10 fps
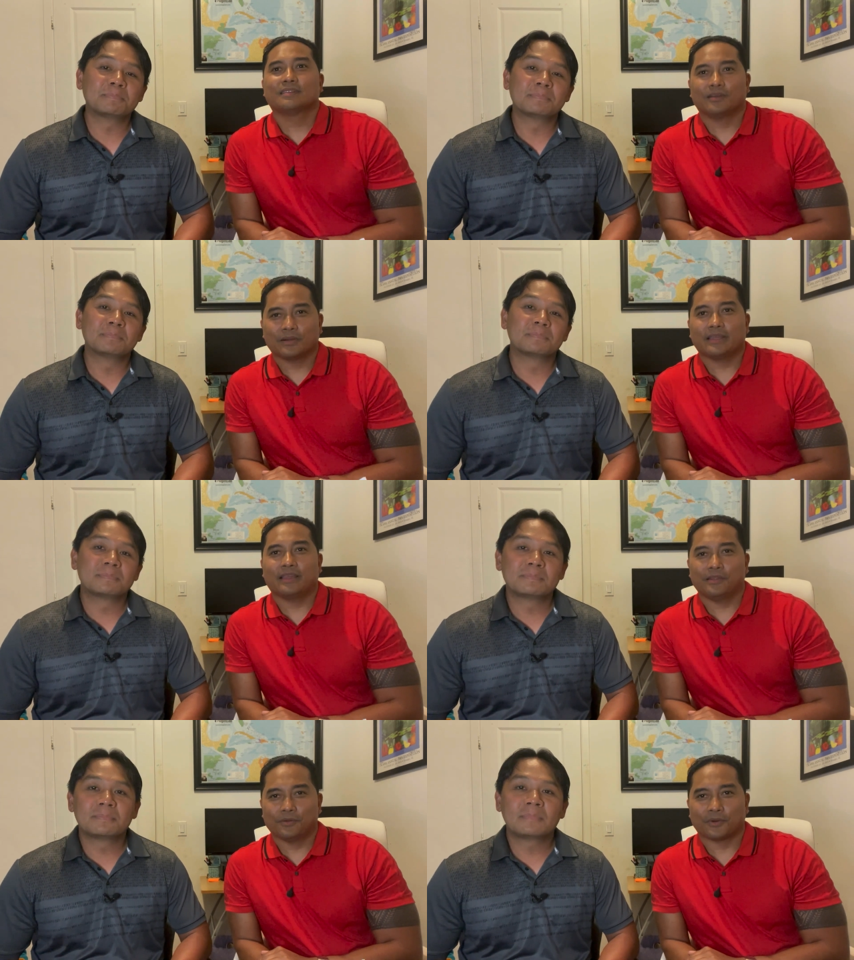Speaker 1: Okay,
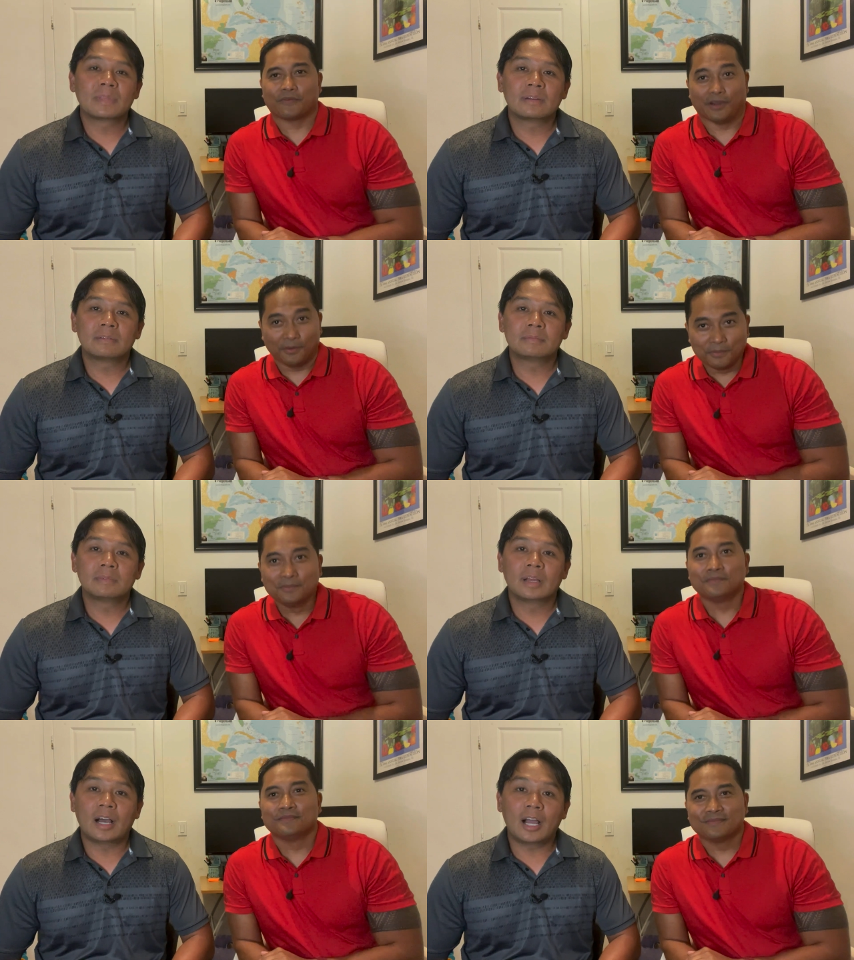and you were from?
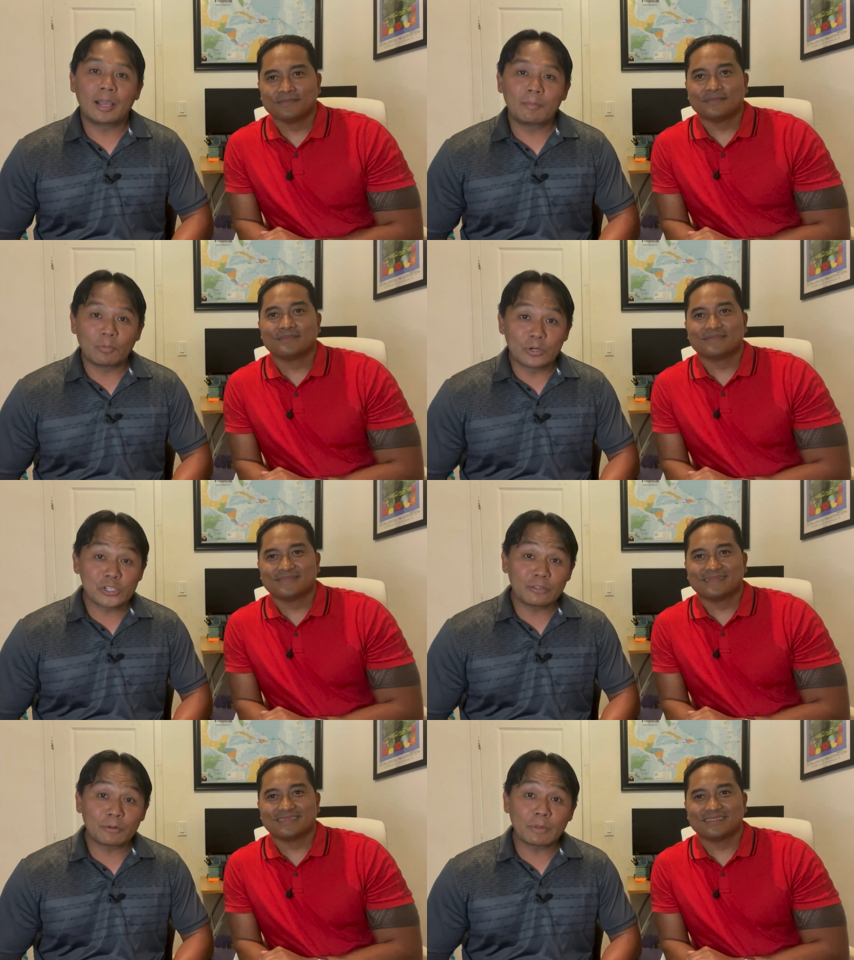I'm
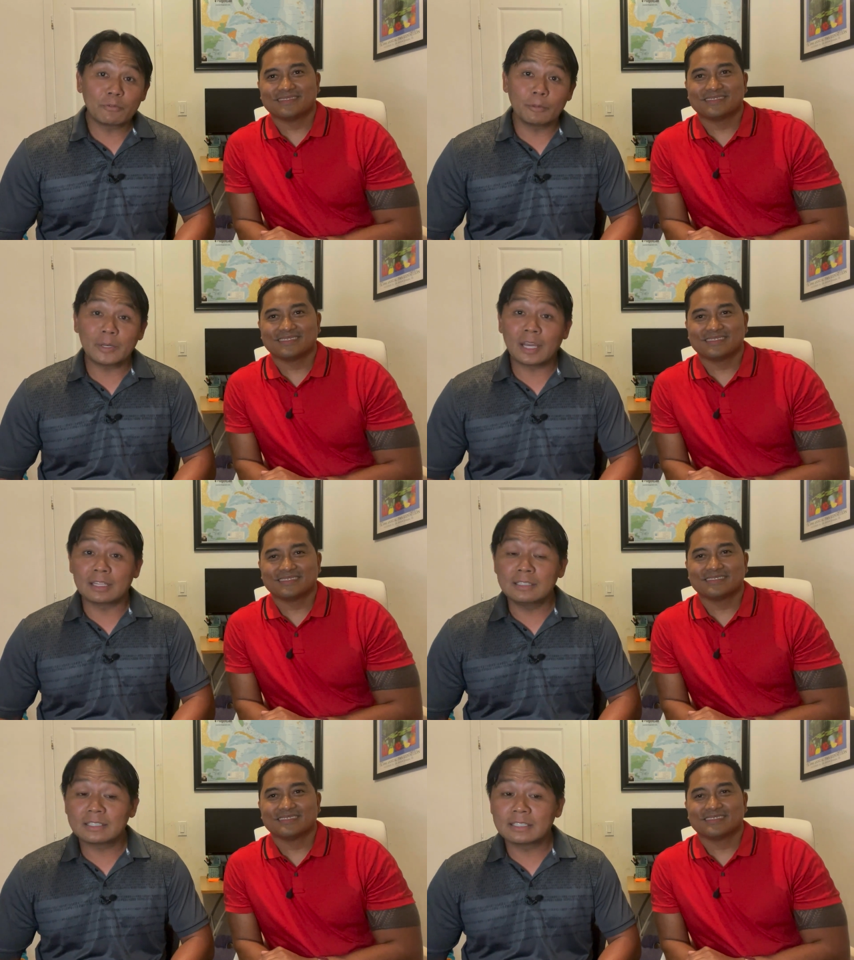originally from the Philippine
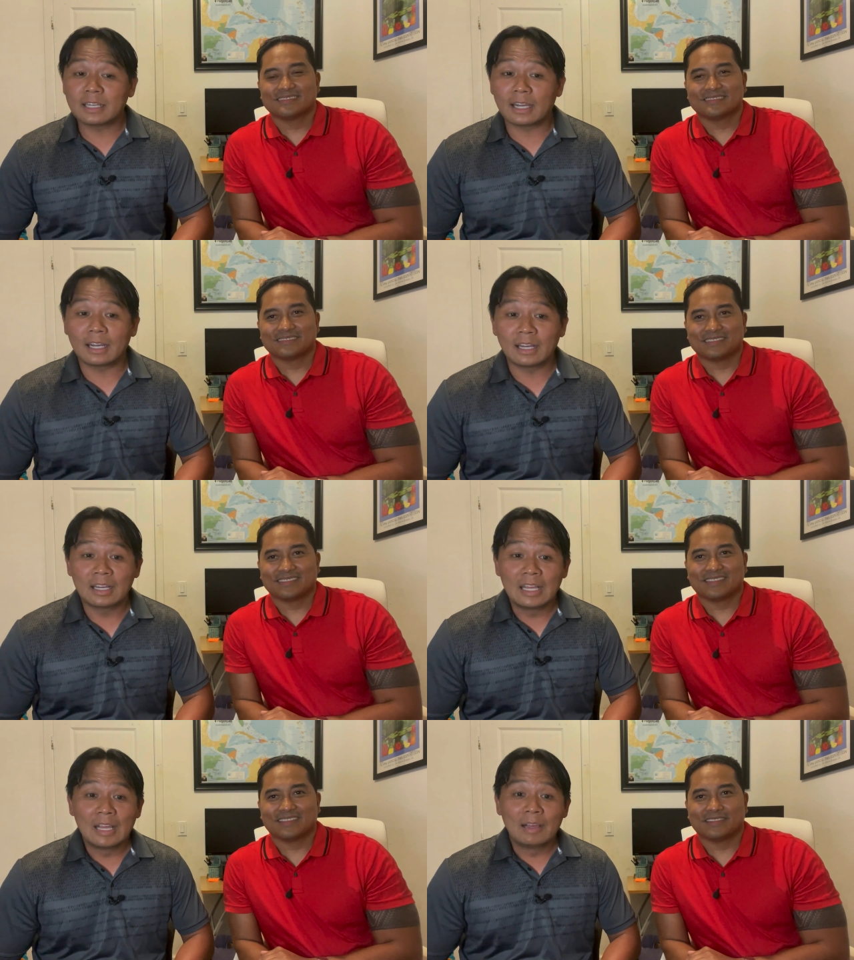Islands. Uh,
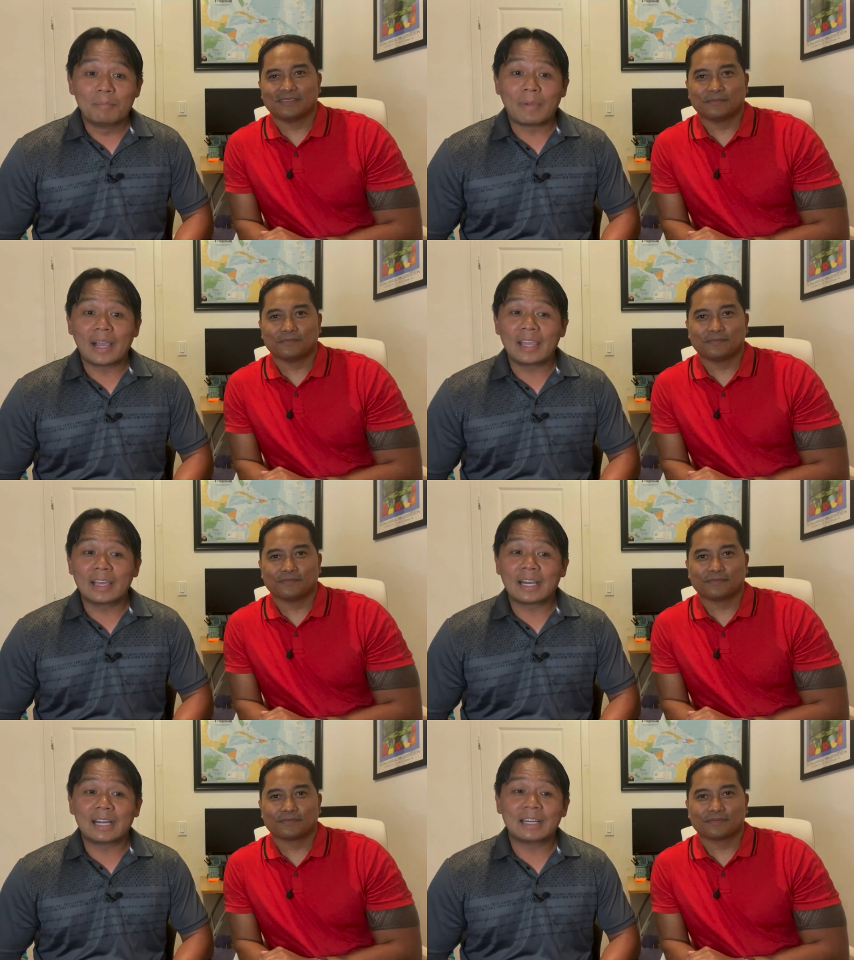my,
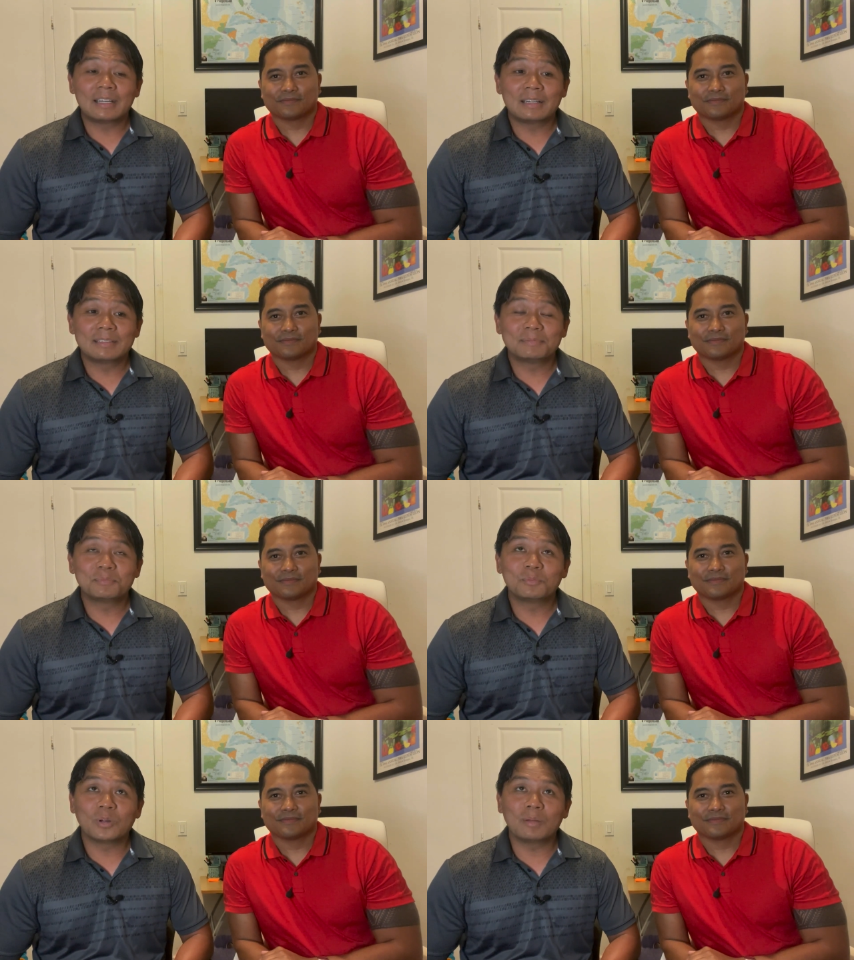uh,
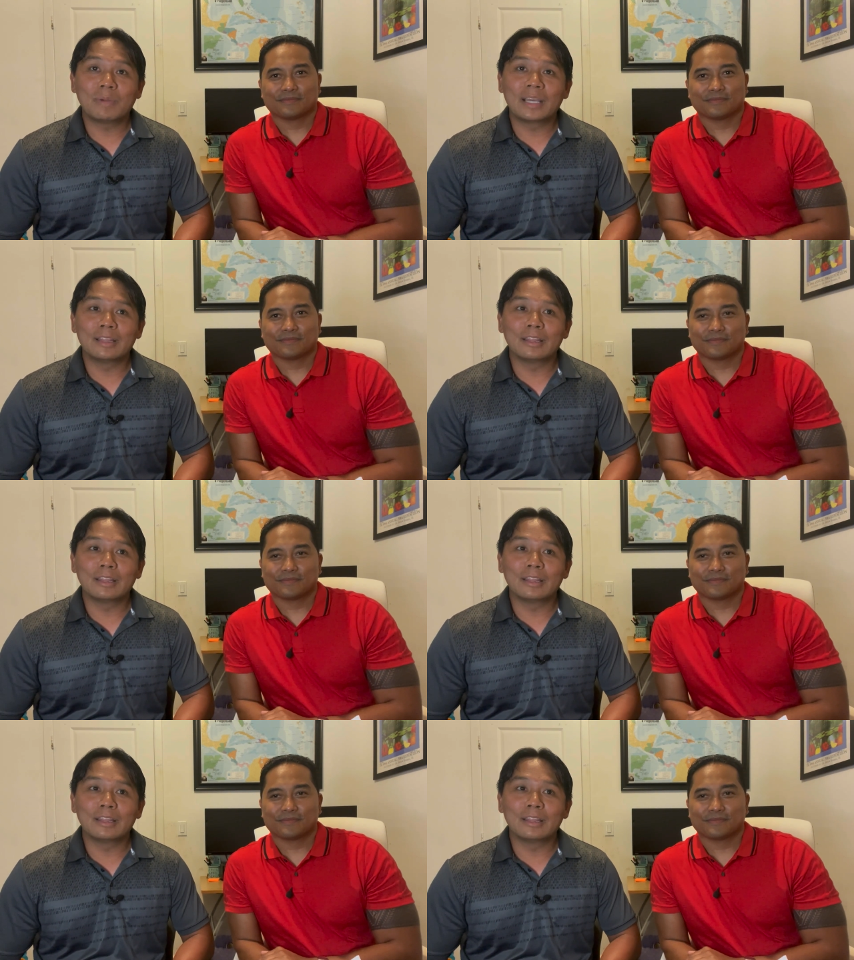well, my